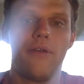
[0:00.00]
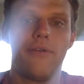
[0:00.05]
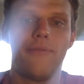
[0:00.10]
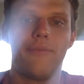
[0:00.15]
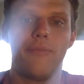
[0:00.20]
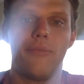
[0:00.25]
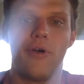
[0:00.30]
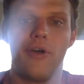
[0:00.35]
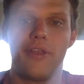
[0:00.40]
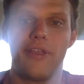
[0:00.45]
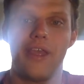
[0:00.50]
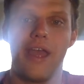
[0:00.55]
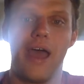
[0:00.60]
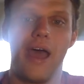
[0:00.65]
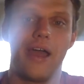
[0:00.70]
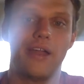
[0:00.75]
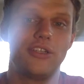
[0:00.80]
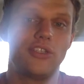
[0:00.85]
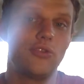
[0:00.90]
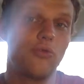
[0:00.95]
but yeah,
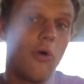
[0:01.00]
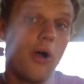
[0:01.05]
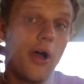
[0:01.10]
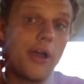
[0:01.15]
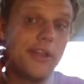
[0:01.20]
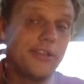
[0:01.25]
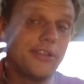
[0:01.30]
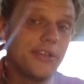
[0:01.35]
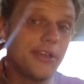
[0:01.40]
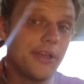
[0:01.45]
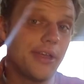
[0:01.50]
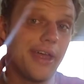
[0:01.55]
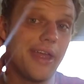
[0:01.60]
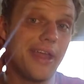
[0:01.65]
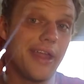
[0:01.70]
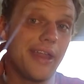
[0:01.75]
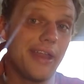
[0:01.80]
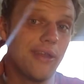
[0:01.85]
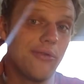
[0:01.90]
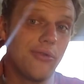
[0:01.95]
I just wanted to let
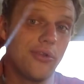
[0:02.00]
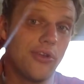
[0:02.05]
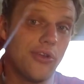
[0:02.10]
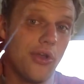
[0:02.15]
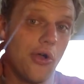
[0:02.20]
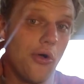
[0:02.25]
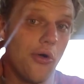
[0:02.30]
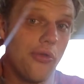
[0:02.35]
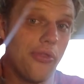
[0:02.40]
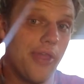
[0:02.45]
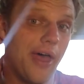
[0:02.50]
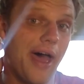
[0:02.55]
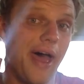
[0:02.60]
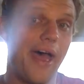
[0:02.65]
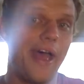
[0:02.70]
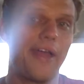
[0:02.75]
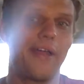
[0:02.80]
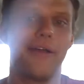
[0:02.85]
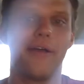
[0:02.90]
anyone know that